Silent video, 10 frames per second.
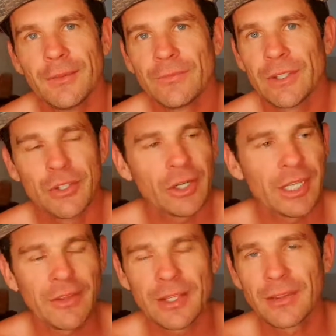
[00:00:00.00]
You got to
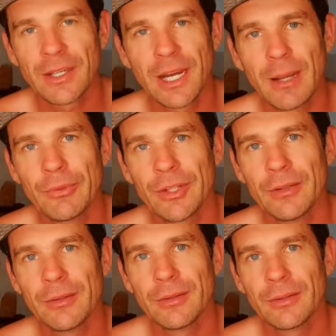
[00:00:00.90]
get the carbs in,
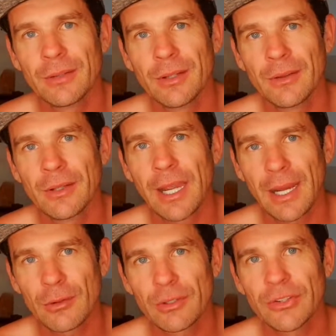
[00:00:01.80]
the
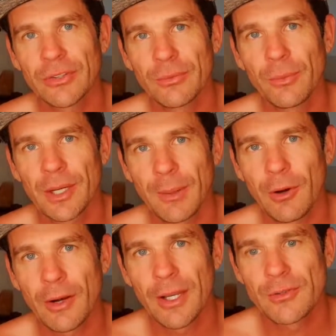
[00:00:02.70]
calories from the
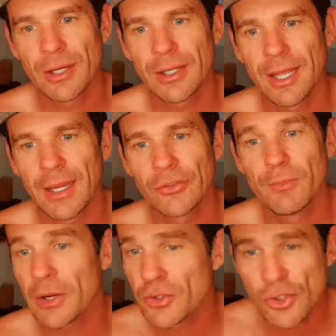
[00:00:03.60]
carbohydrate, and as
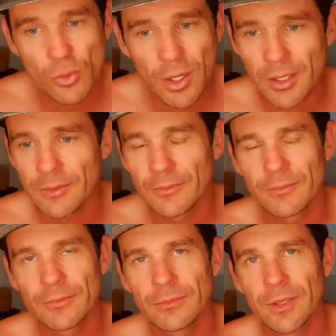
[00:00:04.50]
much as you want.
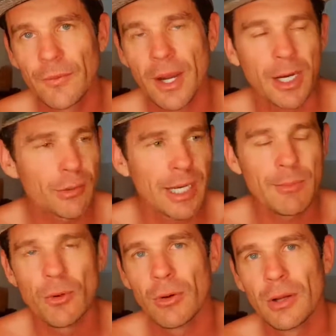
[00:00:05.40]
If you're hungry, eat
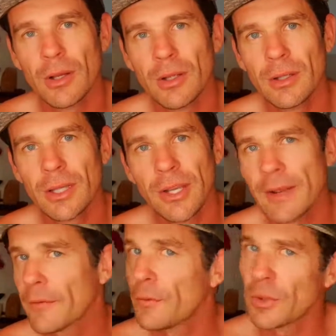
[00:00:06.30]
more. And
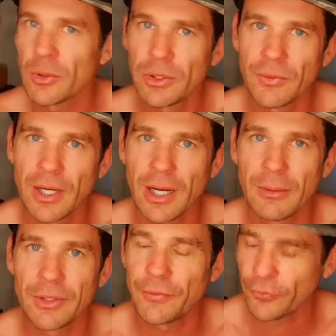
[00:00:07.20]
never feel guilty for
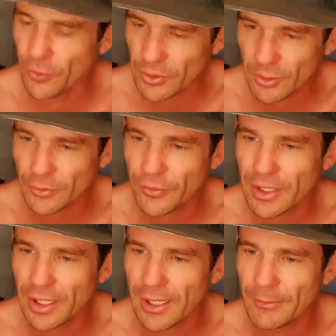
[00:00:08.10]
carbs. If you feel guilty for
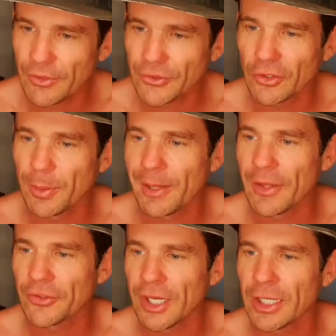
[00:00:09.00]
carbs, it's like people out there
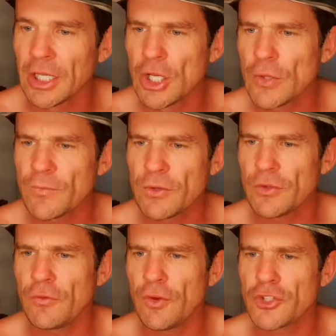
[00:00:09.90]
saying,
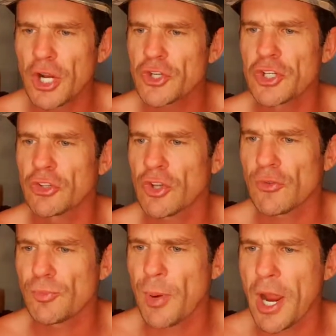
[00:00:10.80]
if you're touching
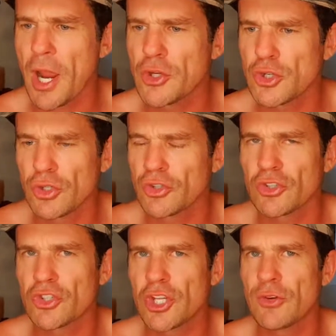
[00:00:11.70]
yourselves bad, it's a
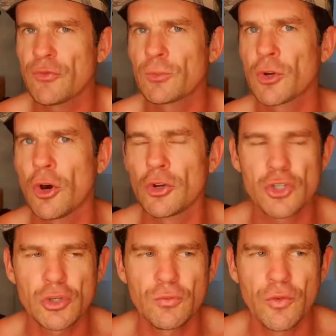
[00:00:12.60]
sin from God. You
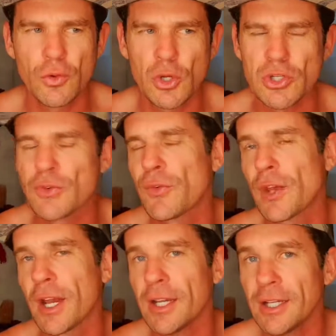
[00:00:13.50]
should feel guilty for that.